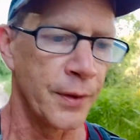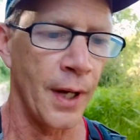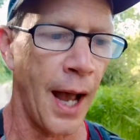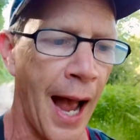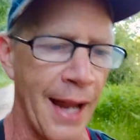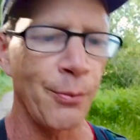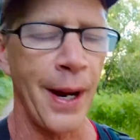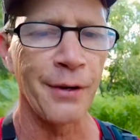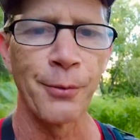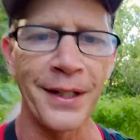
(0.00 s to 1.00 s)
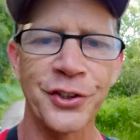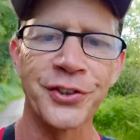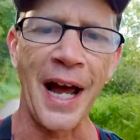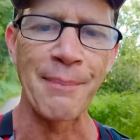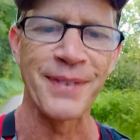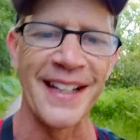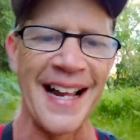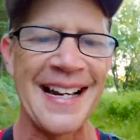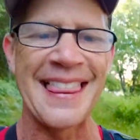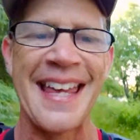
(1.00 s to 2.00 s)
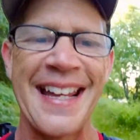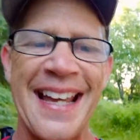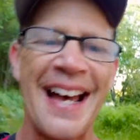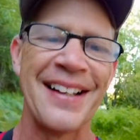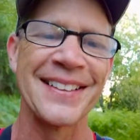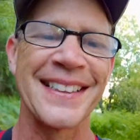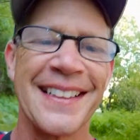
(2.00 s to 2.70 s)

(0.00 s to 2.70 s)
highway rest stop than anything else.